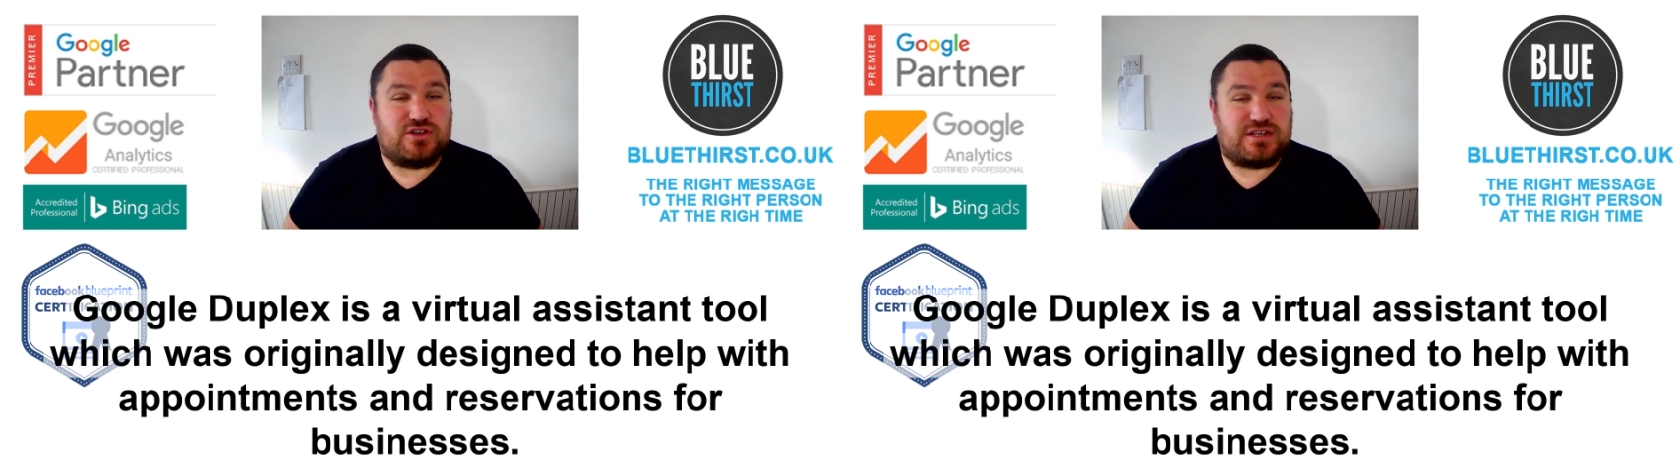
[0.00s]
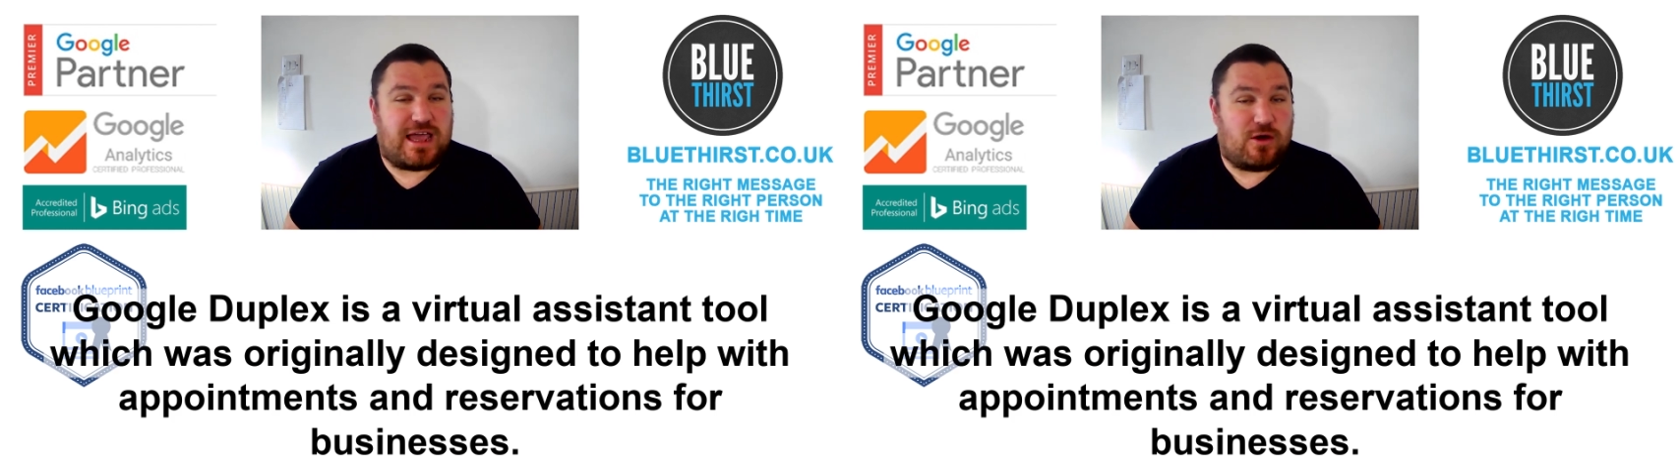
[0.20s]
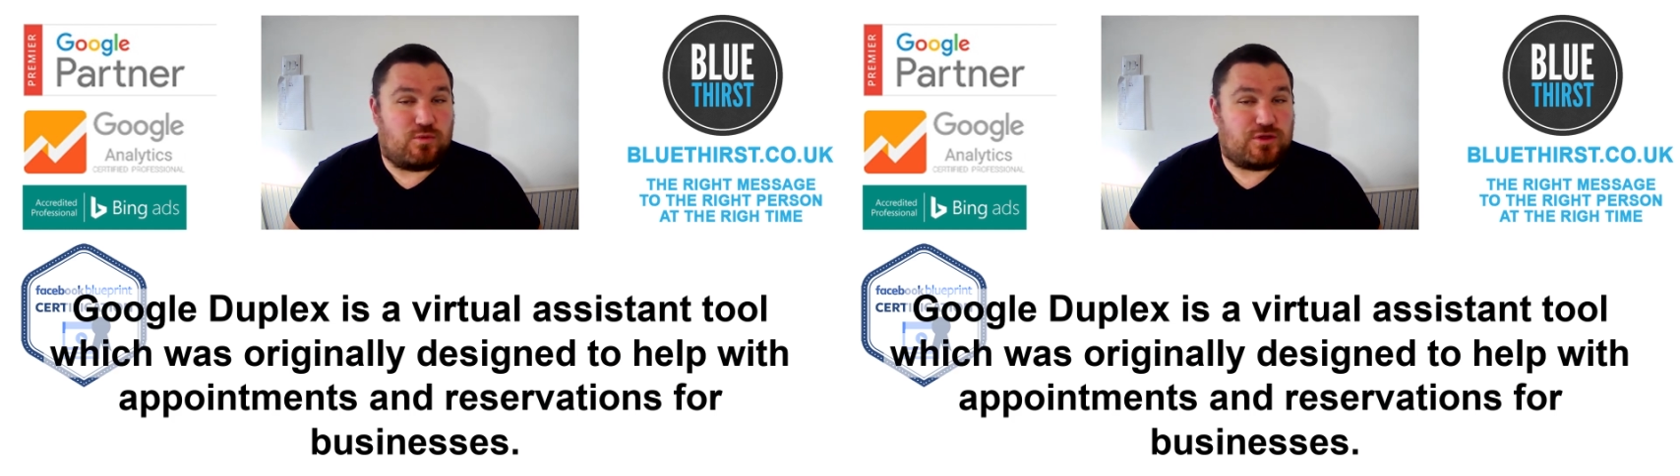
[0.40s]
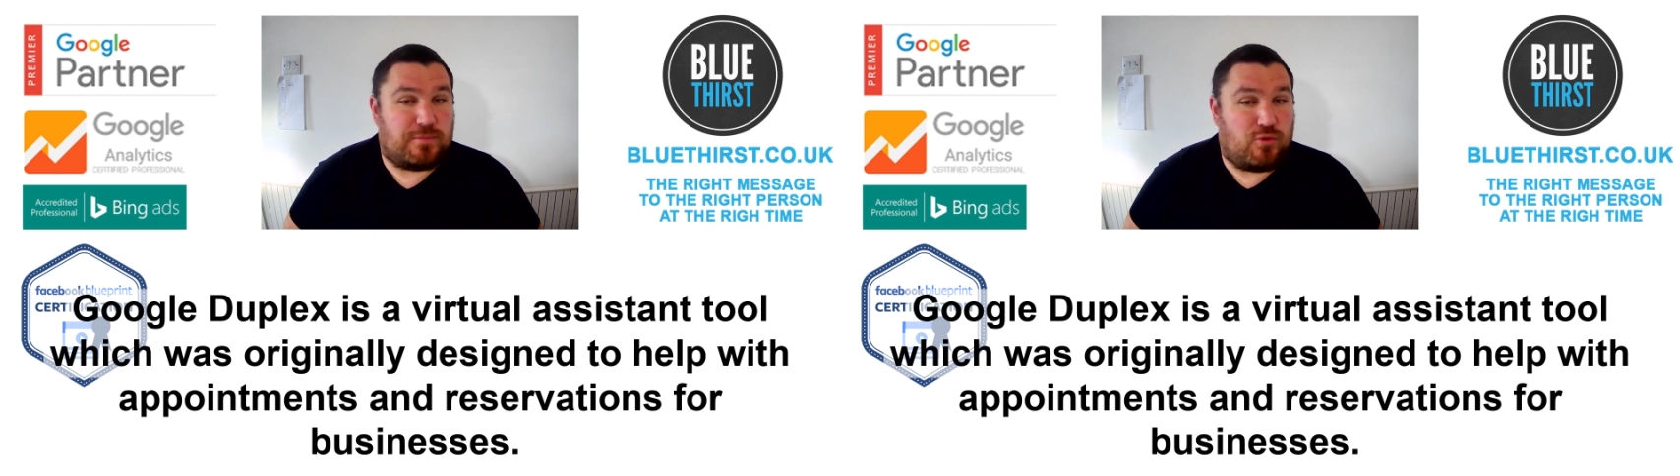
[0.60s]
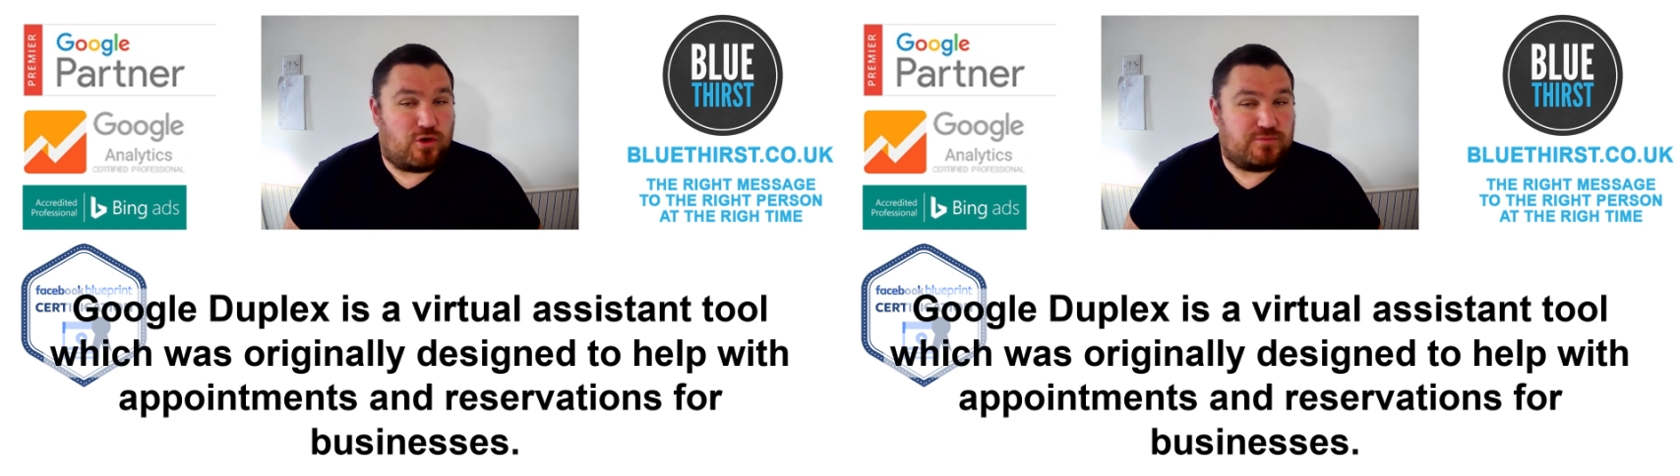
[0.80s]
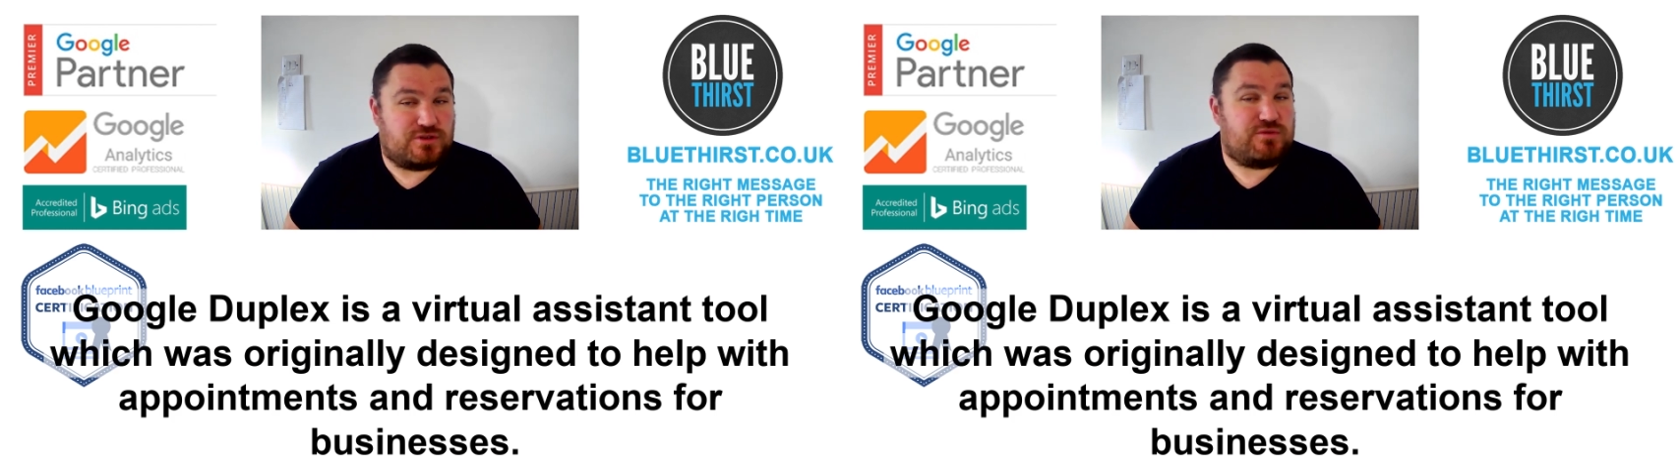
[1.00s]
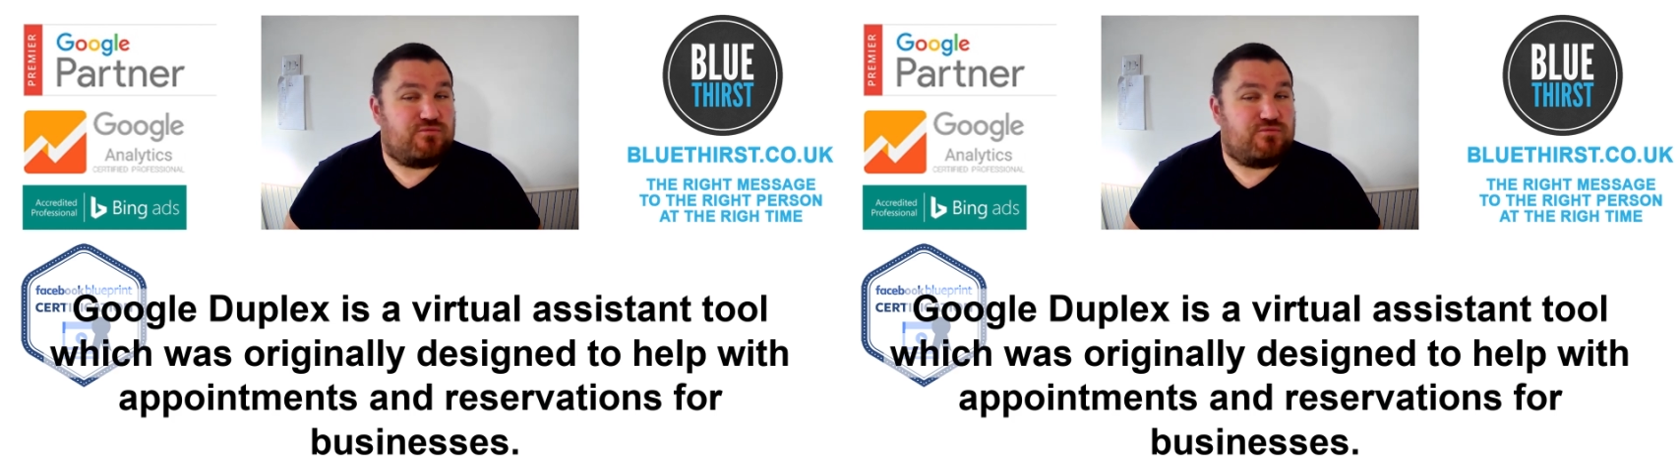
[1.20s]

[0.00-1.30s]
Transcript: to help with appointments and